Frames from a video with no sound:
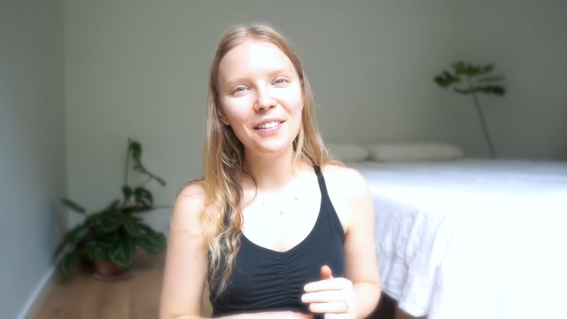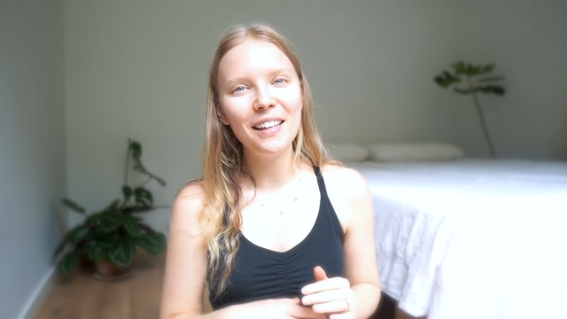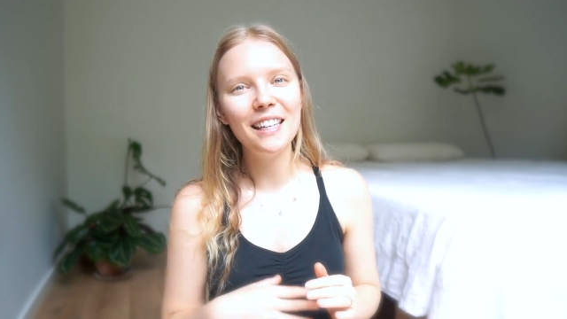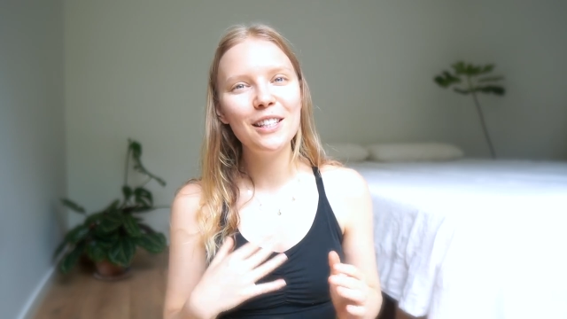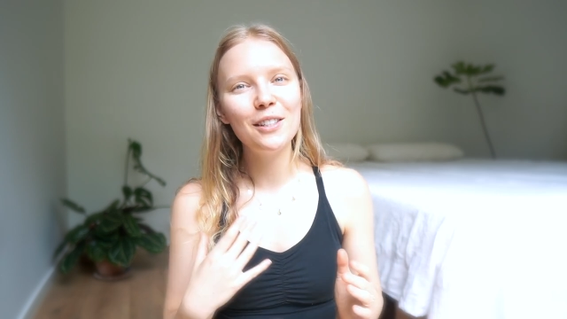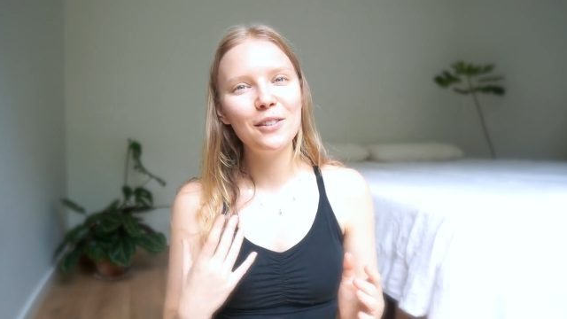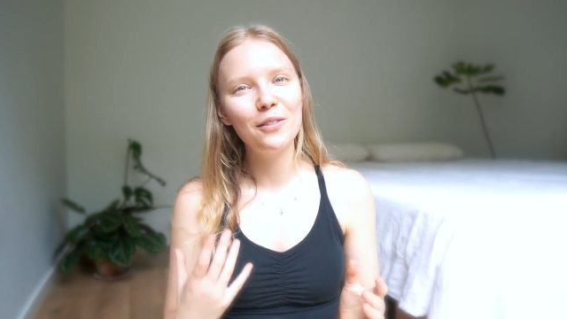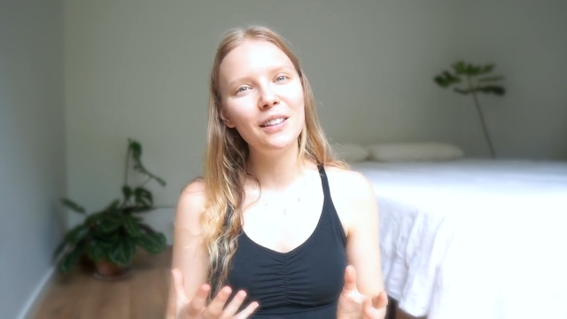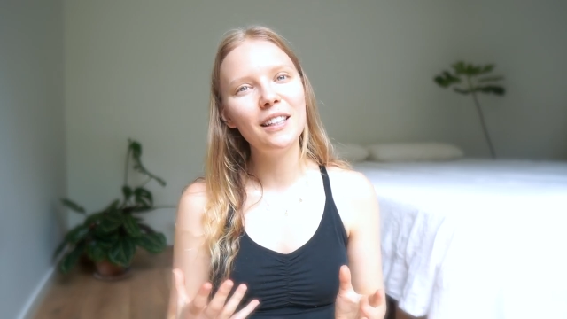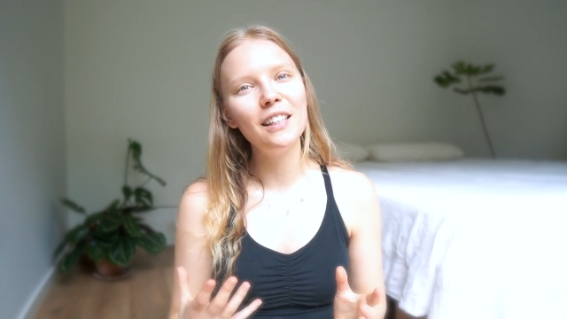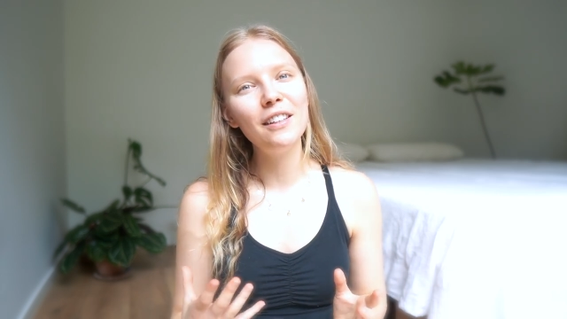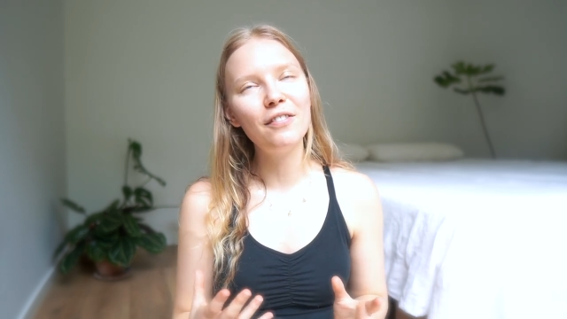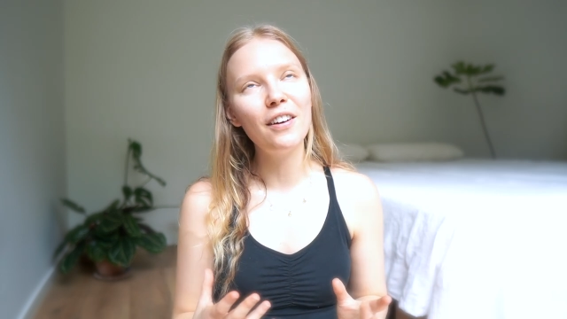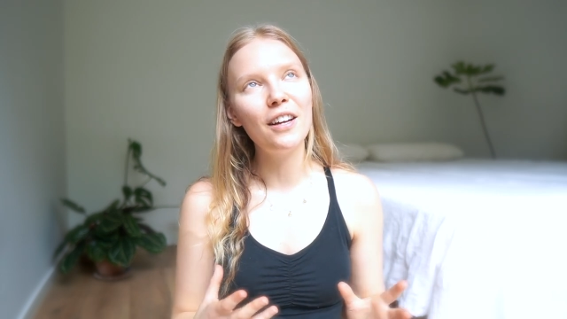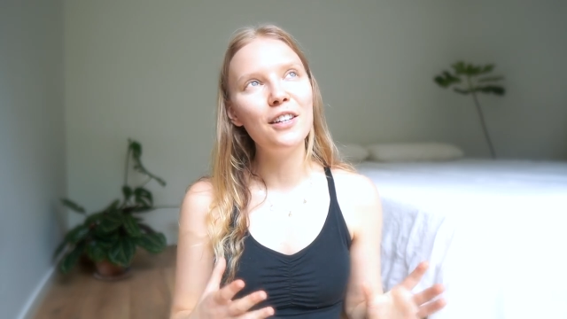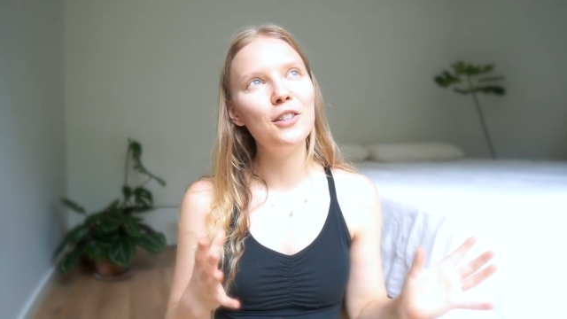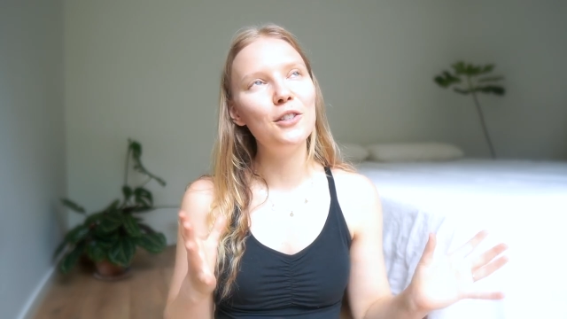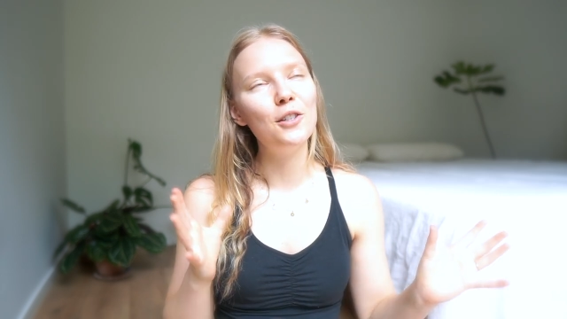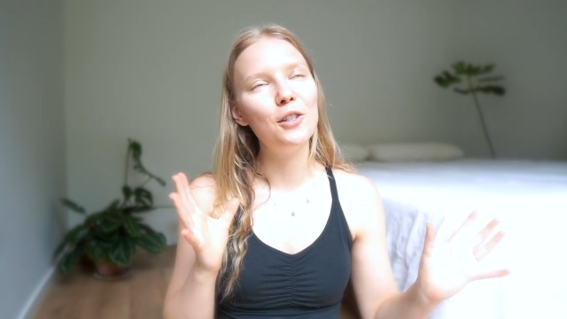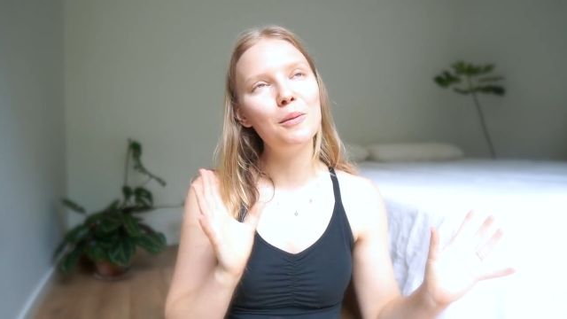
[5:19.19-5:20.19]
and it's really
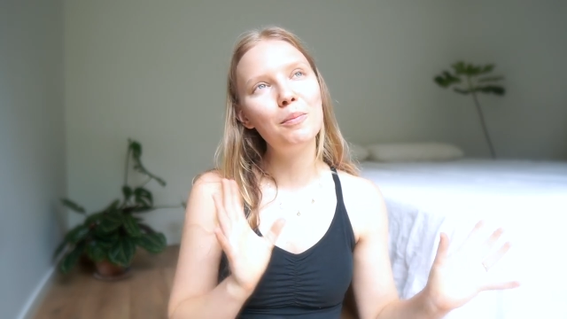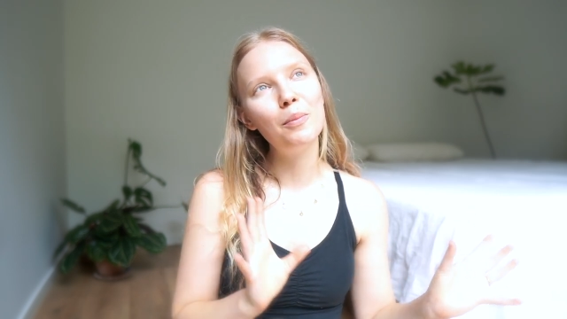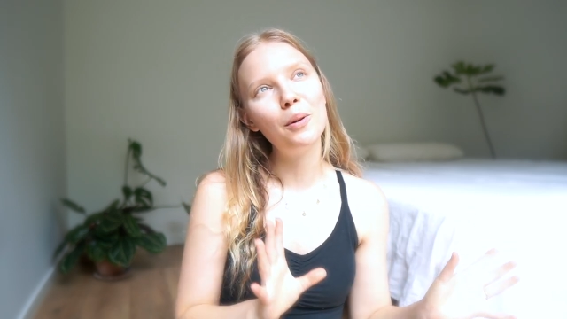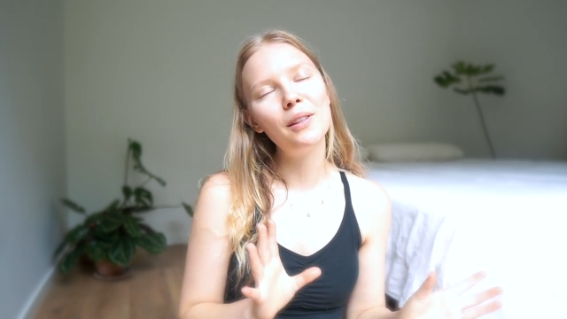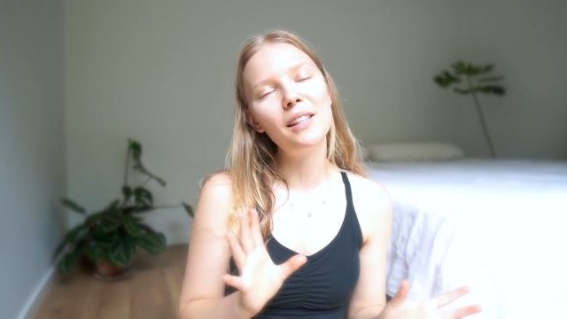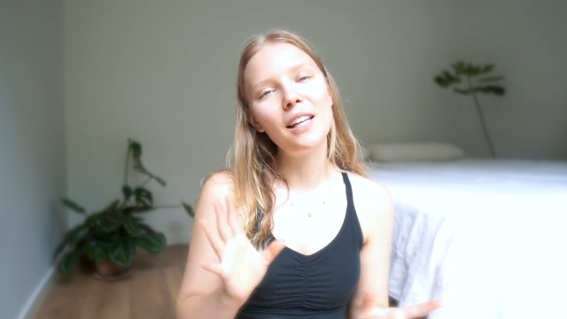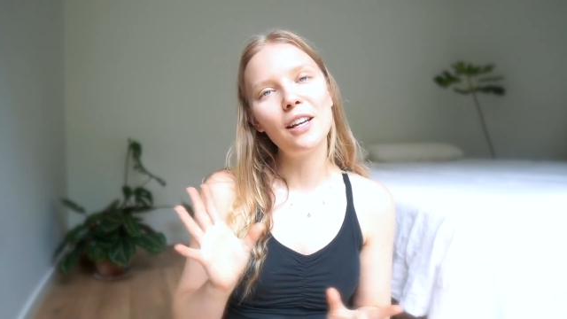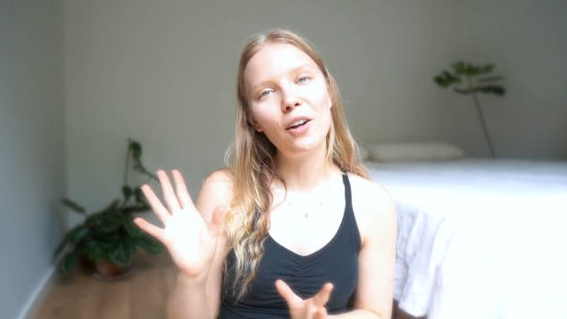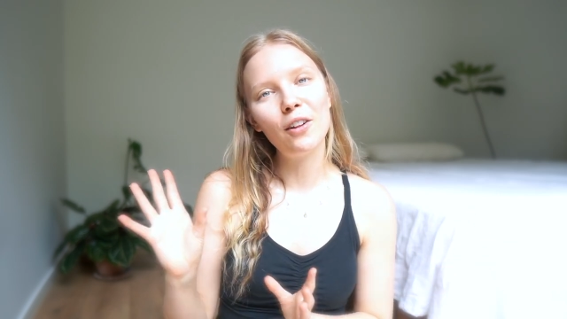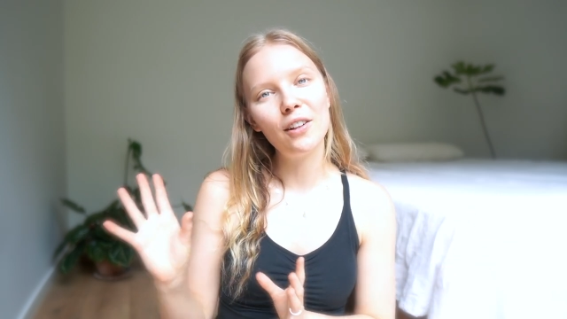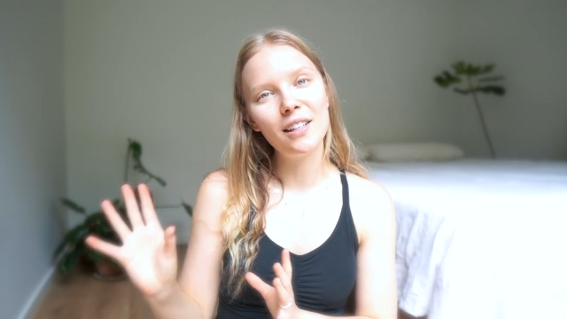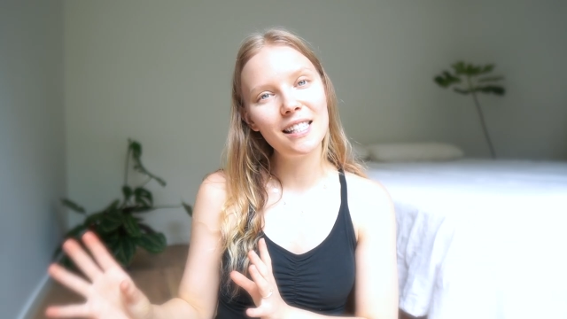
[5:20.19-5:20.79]
fun to just put that all